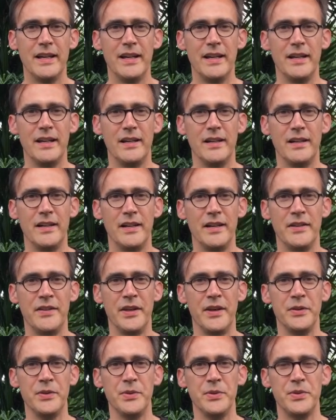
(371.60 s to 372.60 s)
are
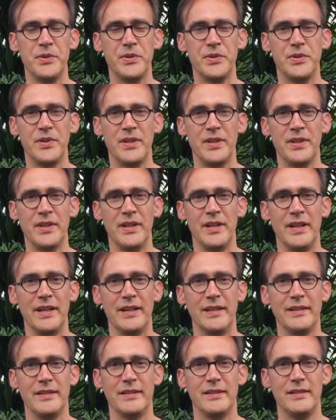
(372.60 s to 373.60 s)
those
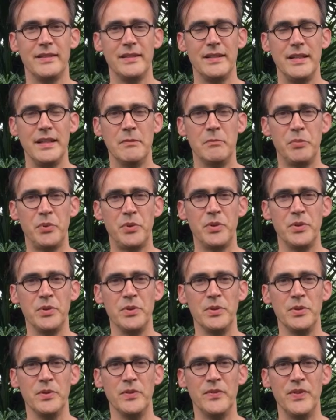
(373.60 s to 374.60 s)
that
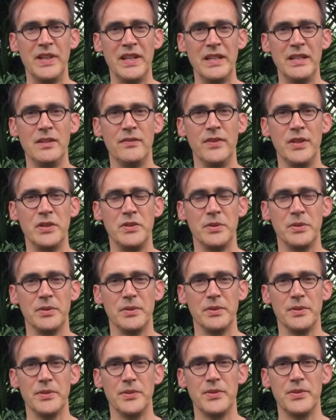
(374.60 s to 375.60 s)
improve the
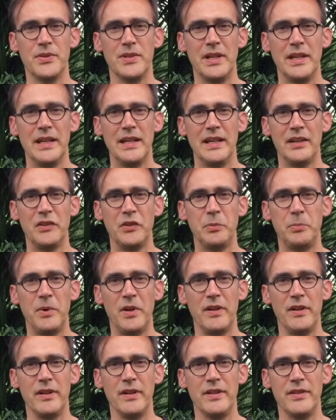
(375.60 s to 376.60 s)
individual's
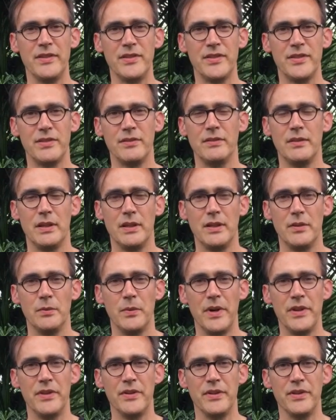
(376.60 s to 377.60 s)
experience,
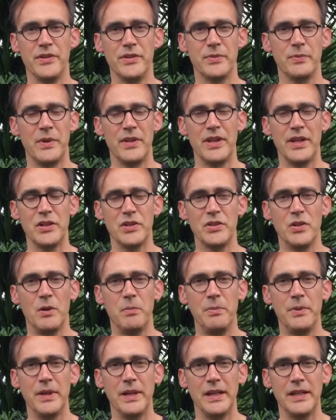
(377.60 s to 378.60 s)
whether it's when they're
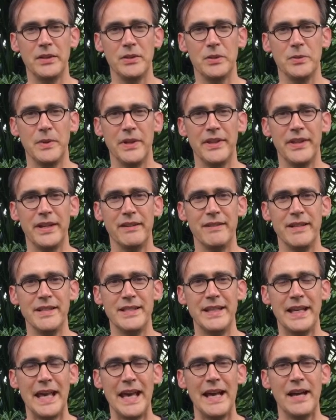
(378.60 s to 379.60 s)
shopping or when they're
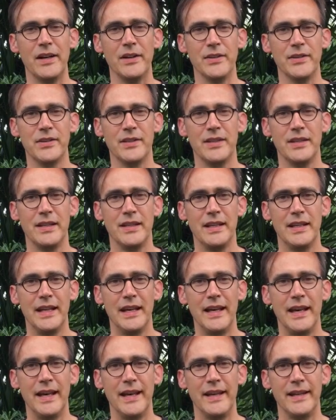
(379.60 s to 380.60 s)
eating out.
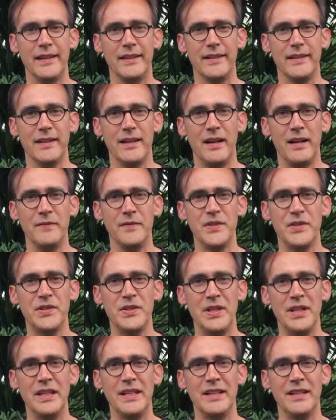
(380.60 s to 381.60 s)
And I've
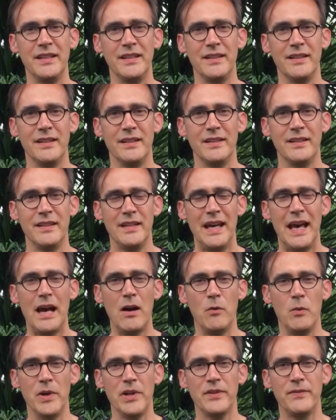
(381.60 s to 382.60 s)
seen
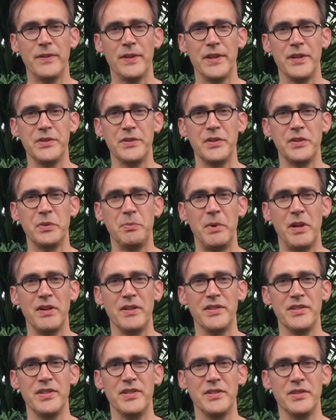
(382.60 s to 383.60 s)
how wonderful those
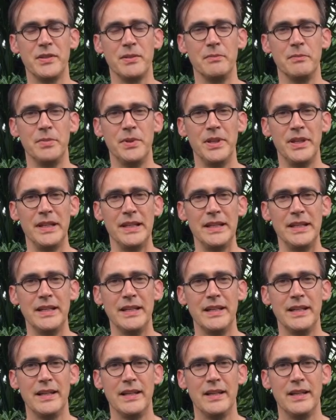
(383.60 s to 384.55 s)
experiences can be,